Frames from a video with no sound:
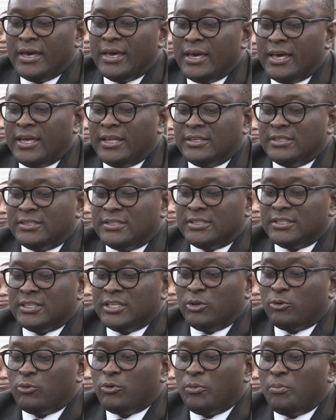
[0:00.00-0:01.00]
and
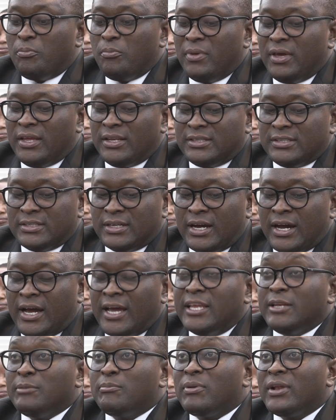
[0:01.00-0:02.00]
equipment are
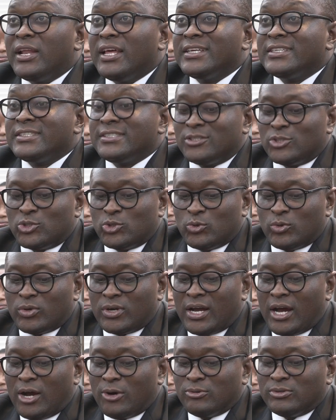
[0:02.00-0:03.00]
in place to
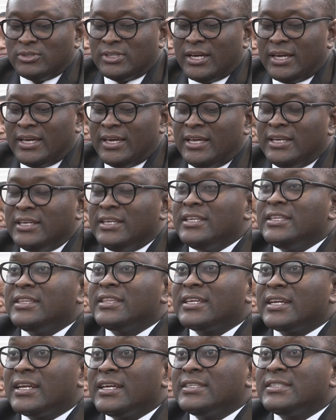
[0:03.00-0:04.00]
counter any
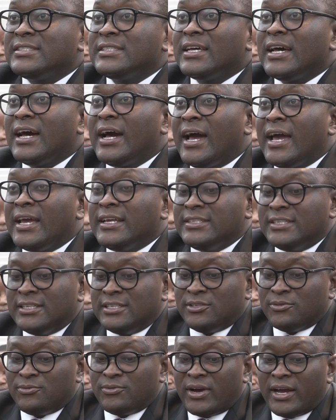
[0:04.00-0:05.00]
threats
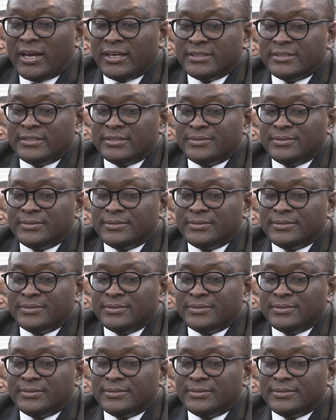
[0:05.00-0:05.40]
identified.